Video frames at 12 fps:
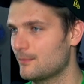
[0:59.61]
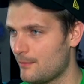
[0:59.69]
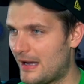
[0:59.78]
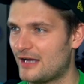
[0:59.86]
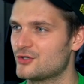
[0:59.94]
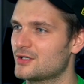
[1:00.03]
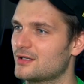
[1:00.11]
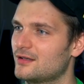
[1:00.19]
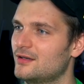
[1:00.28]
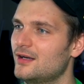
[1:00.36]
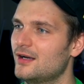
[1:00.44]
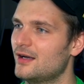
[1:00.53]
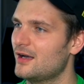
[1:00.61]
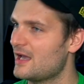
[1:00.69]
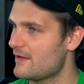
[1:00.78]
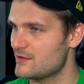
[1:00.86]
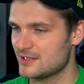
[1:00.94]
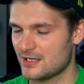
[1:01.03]
magic
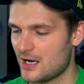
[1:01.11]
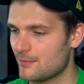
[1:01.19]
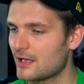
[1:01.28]
every time.